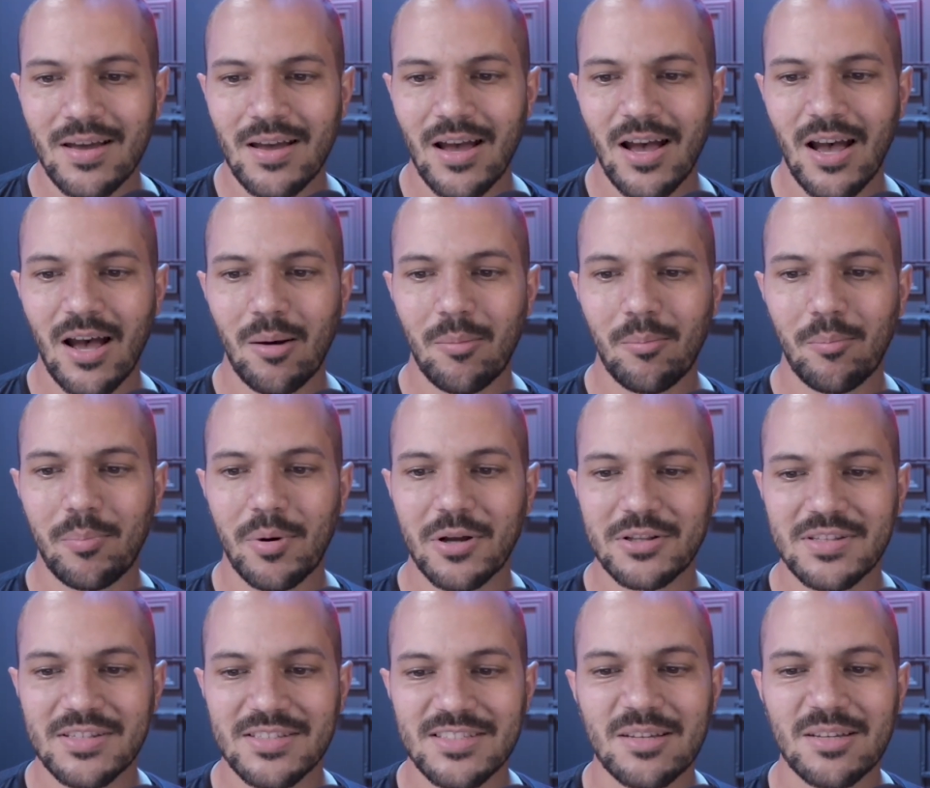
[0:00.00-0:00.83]

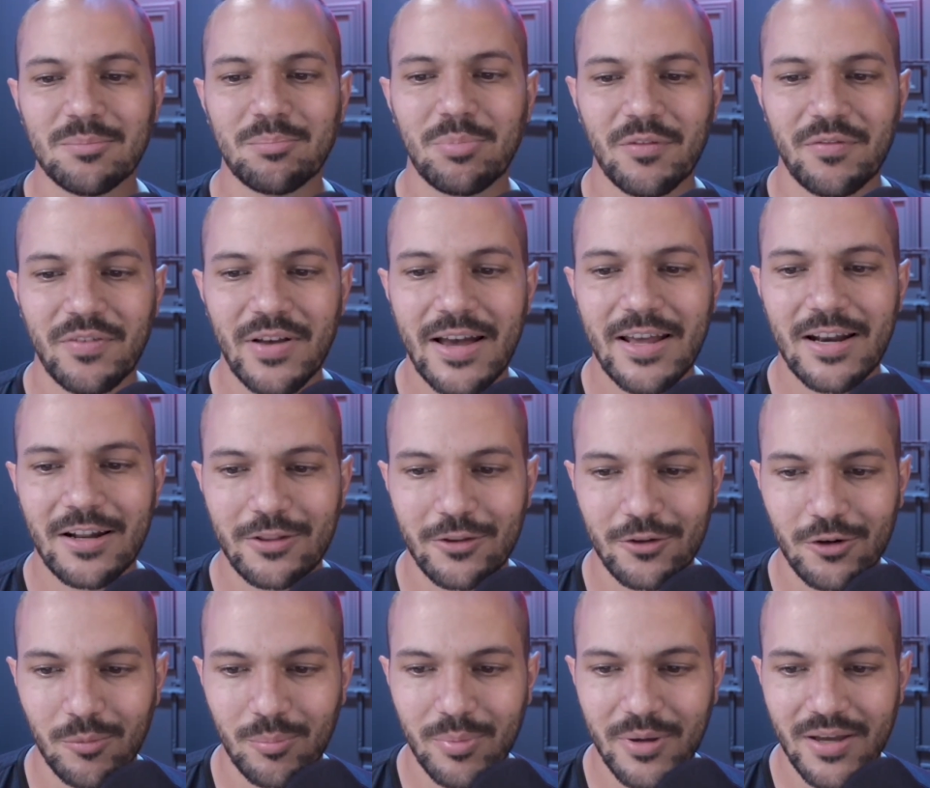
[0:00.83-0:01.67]
But to simplify it a
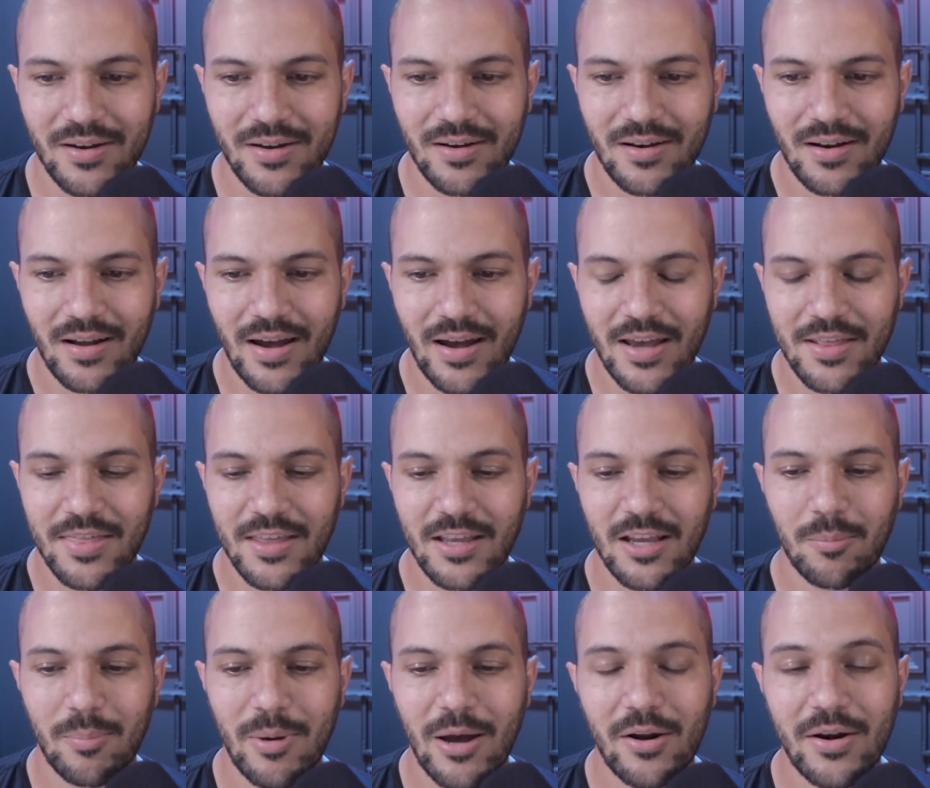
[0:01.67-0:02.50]
little bit, I
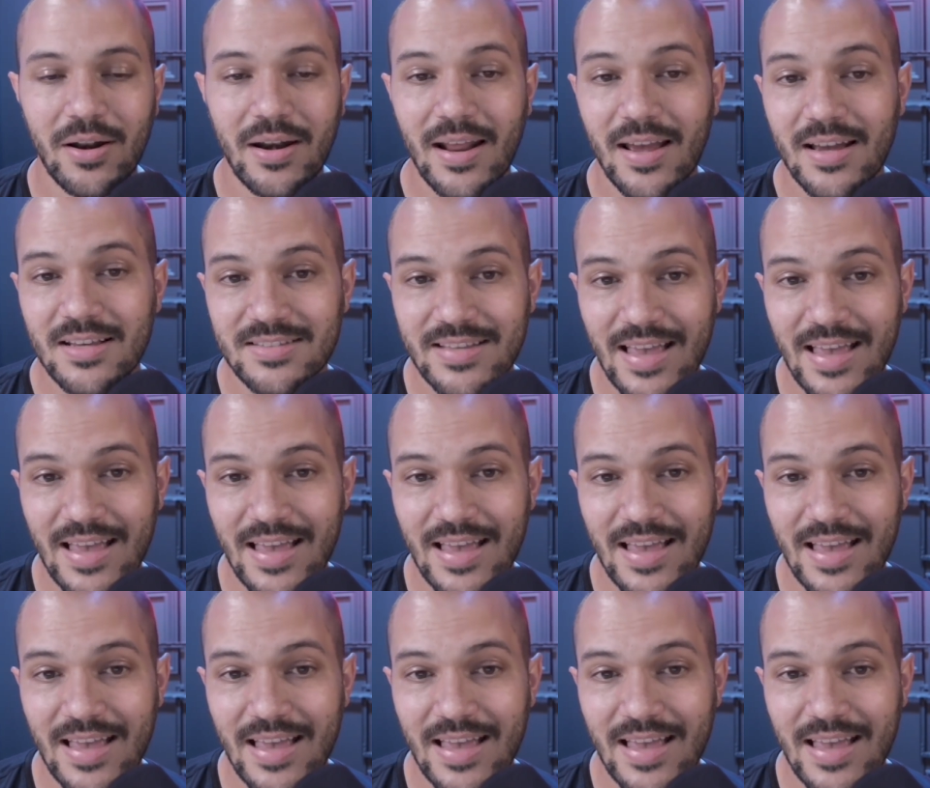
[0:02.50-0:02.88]
think about it as